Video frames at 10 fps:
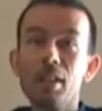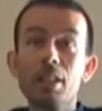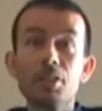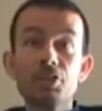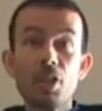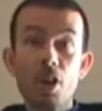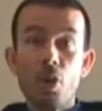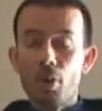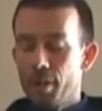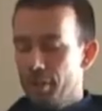
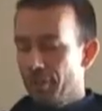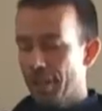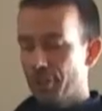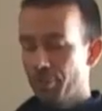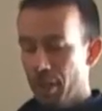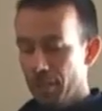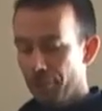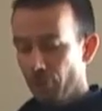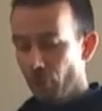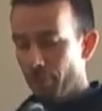So, that's spun
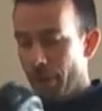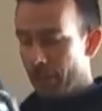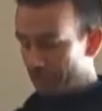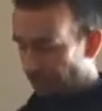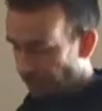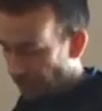for about